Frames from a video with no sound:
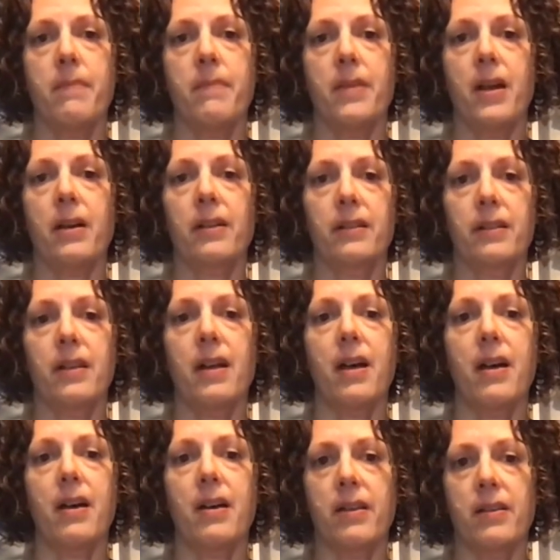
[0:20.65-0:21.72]
a
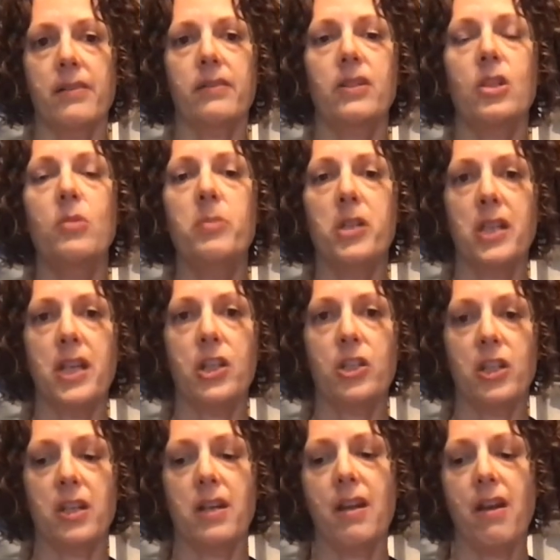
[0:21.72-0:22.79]

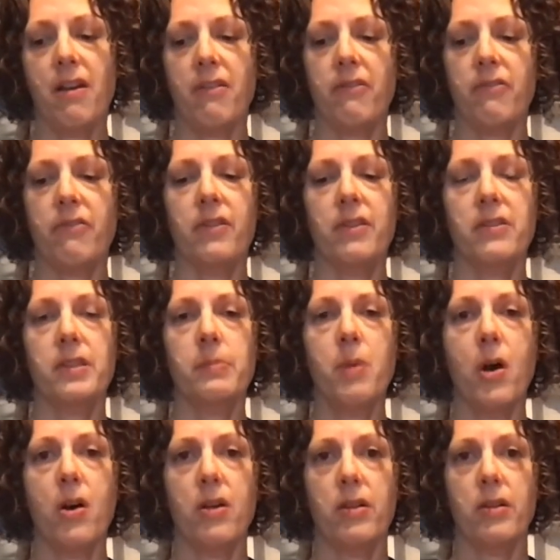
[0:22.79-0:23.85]
accumulation of
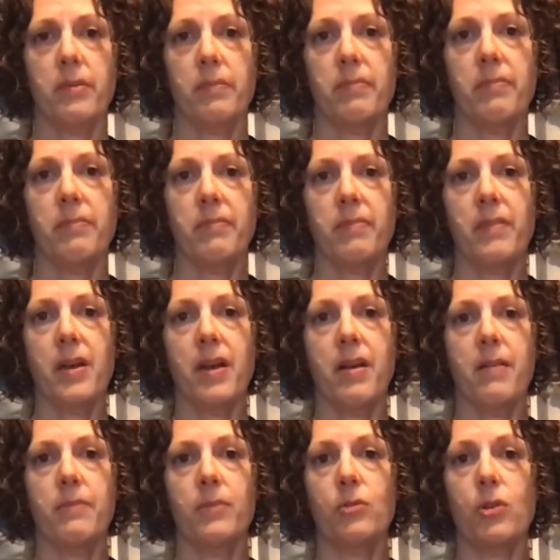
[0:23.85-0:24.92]
small
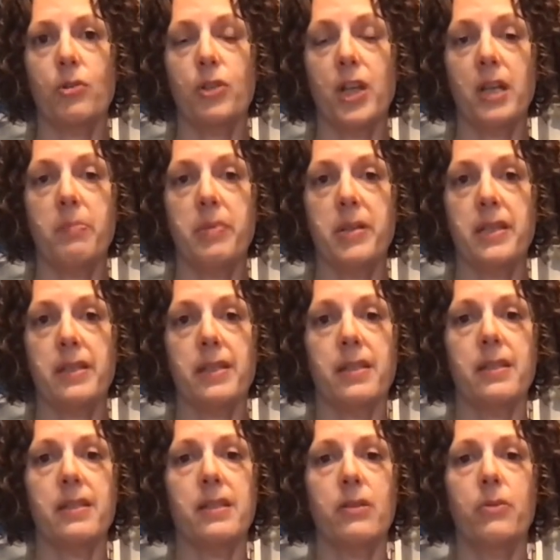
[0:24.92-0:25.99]
crocheted
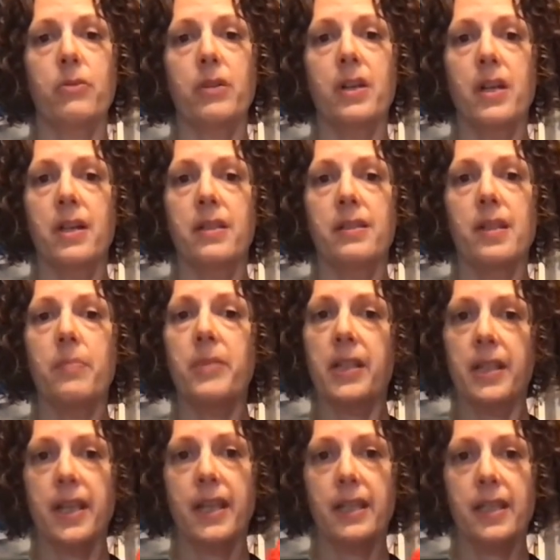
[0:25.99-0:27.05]
pieces. So something
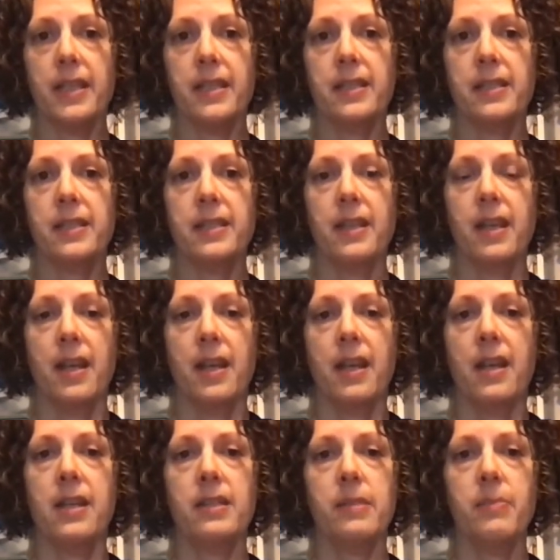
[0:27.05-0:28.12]
like this
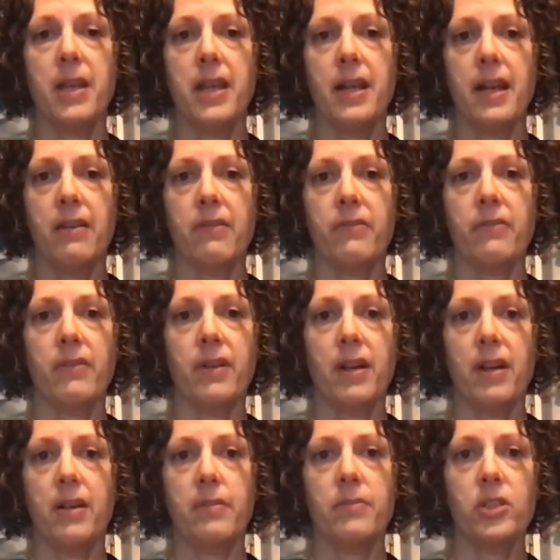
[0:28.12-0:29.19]
is made out
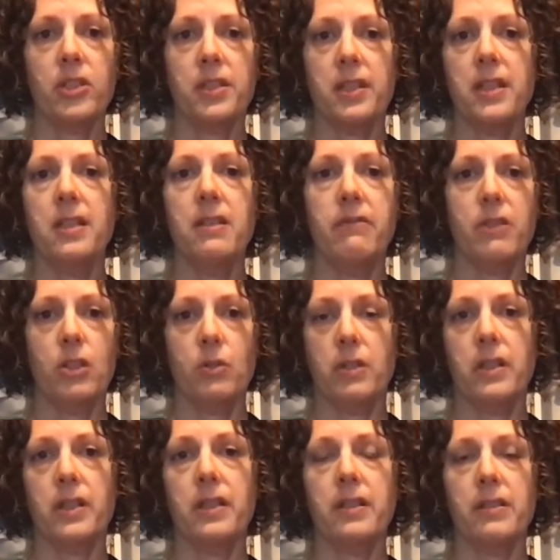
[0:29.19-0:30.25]
of just
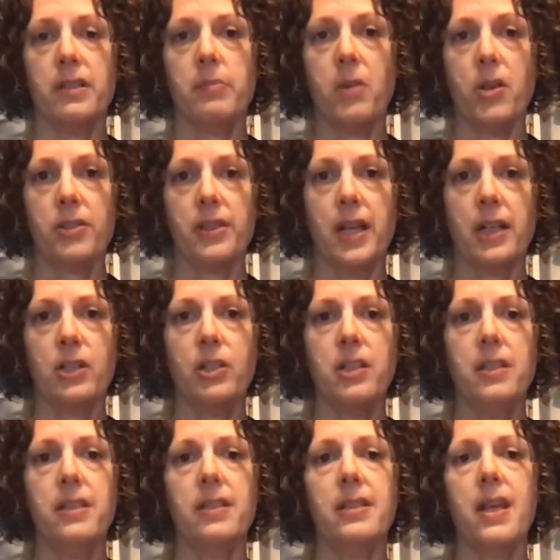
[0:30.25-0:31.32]
individual small
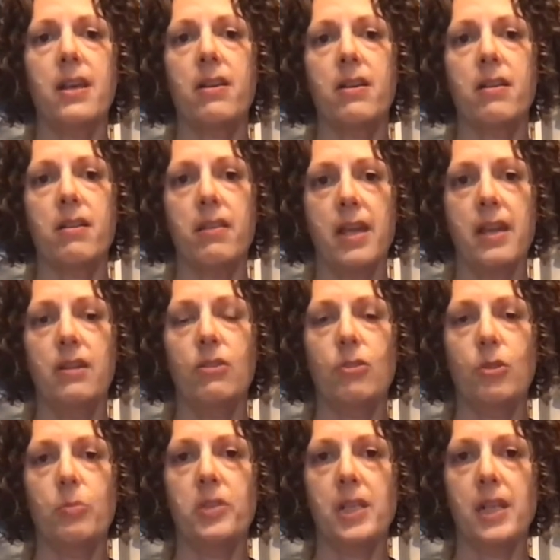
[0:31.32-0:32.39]
sections that are then
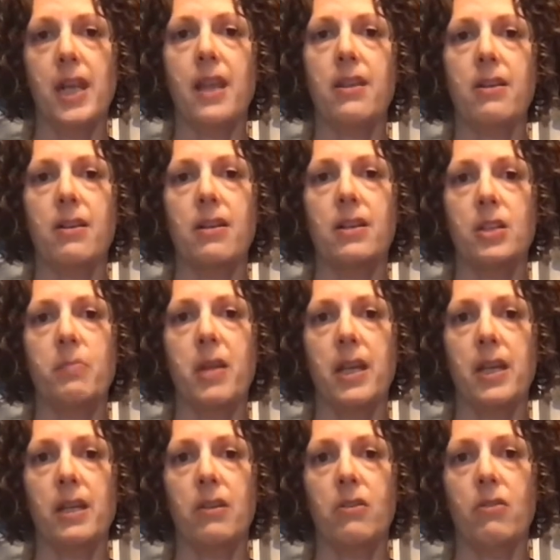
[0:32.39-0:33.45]
grouped together to
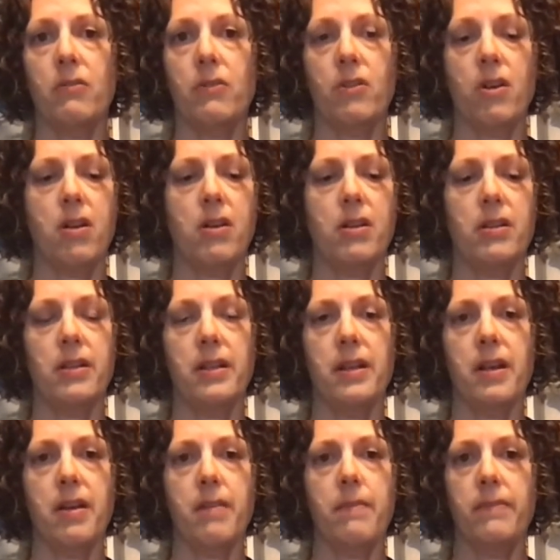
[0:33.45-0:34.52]
make an overall
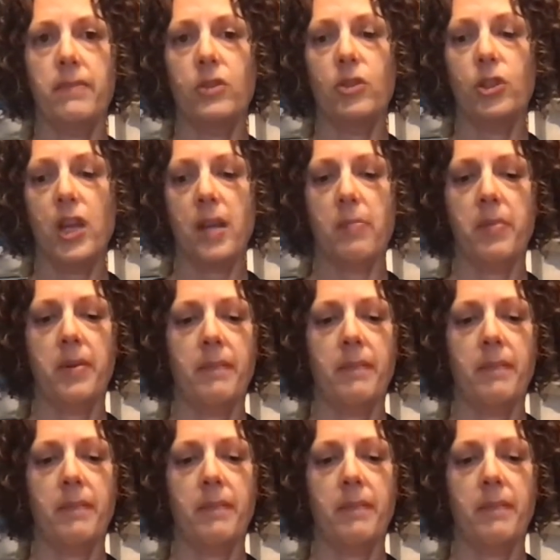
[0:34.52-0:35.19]
shape.